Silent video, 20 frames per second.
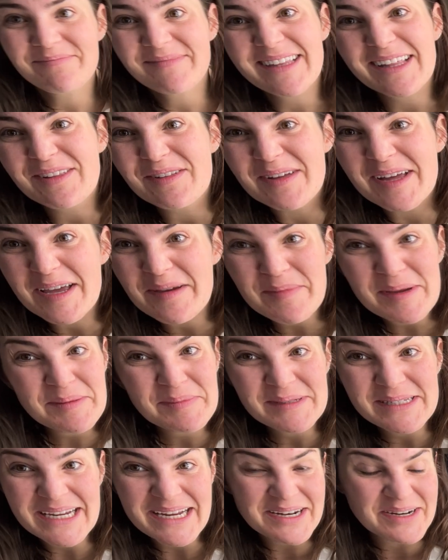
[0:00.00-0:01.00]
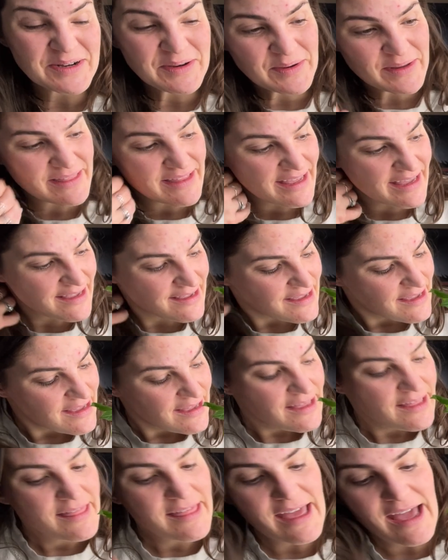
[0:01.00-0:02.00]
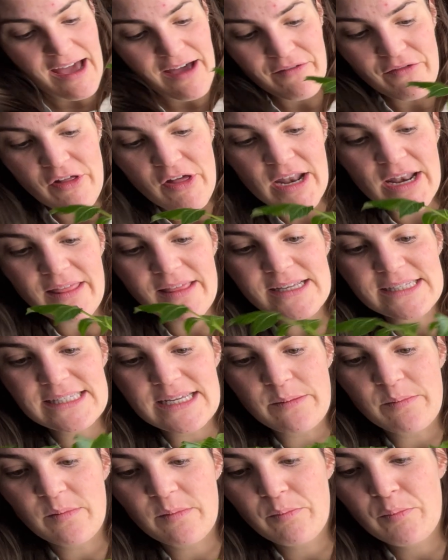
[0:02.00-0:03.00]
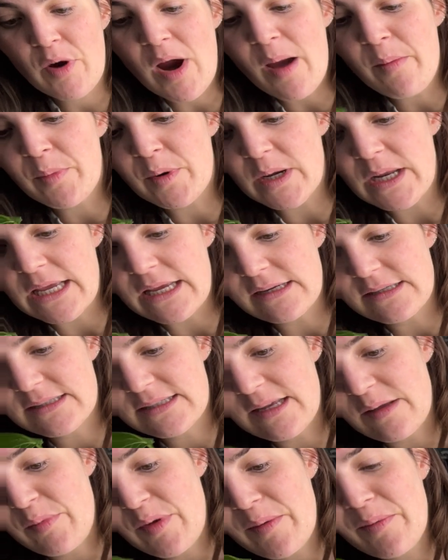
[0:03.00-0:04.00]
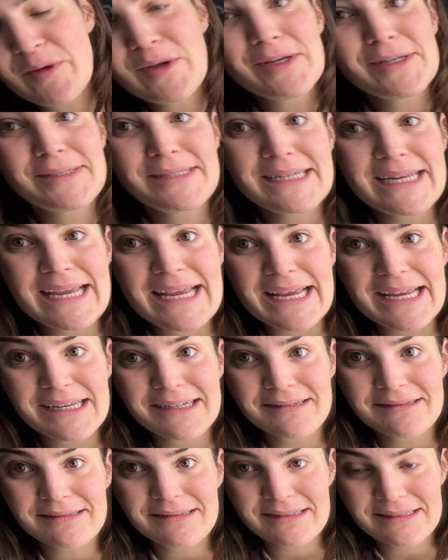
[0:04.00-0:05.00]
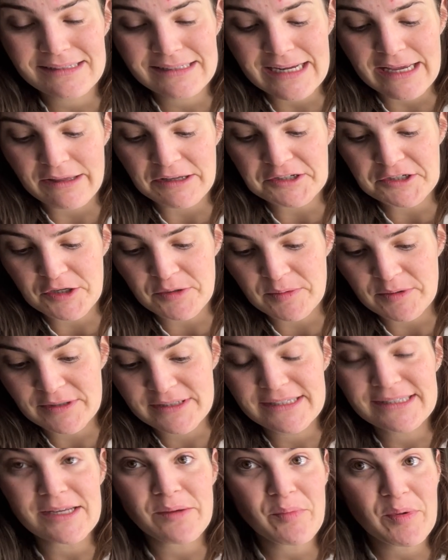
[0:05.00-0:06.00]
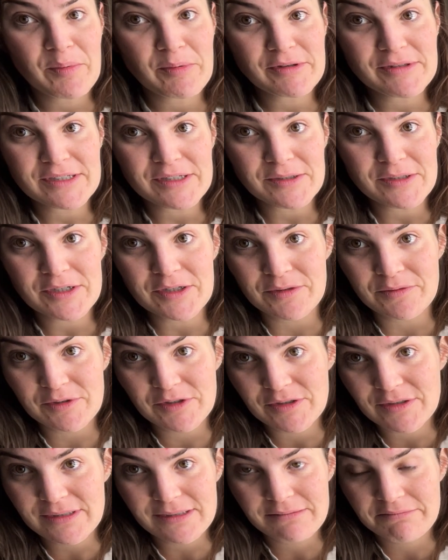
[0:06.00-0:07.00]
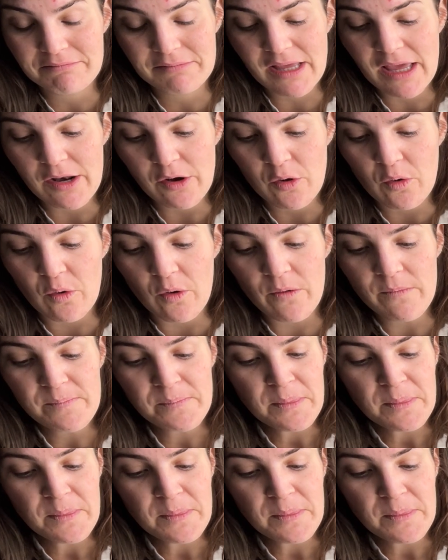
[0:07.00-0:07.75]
They look like a big potato, and they have a lot of the same properties. And people used to eat dahlia tubers, and some people still do, which is kind of cool.